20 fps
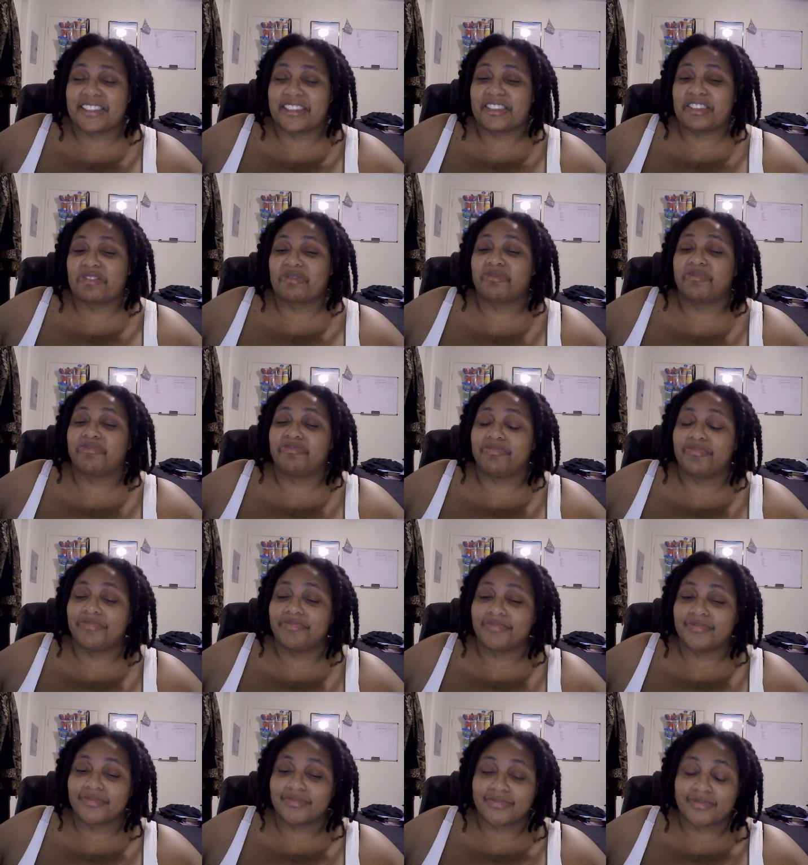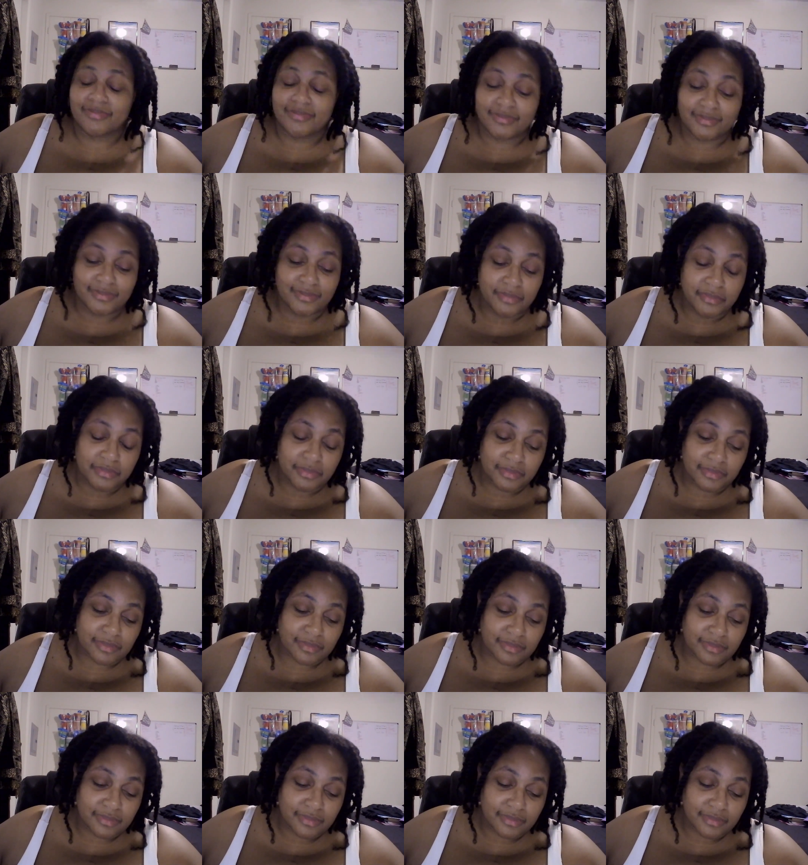
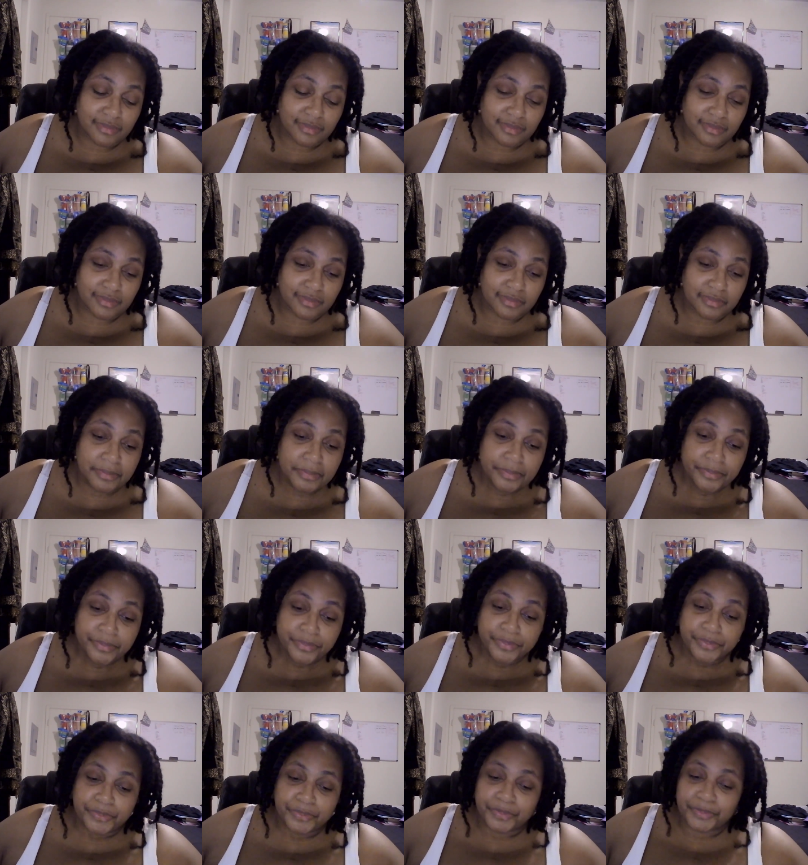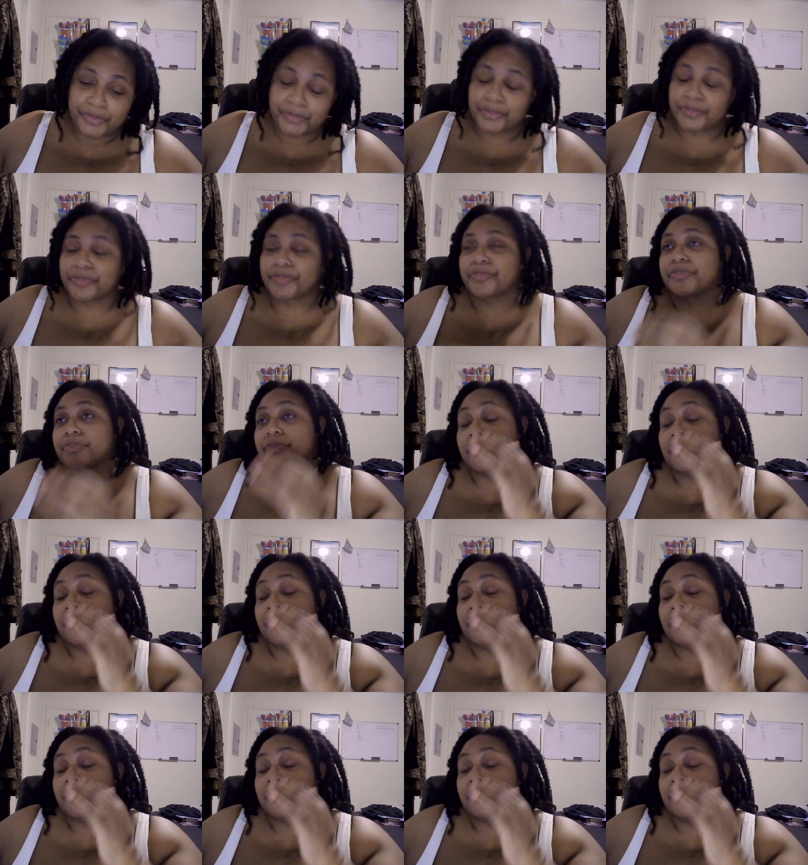(no one is talking)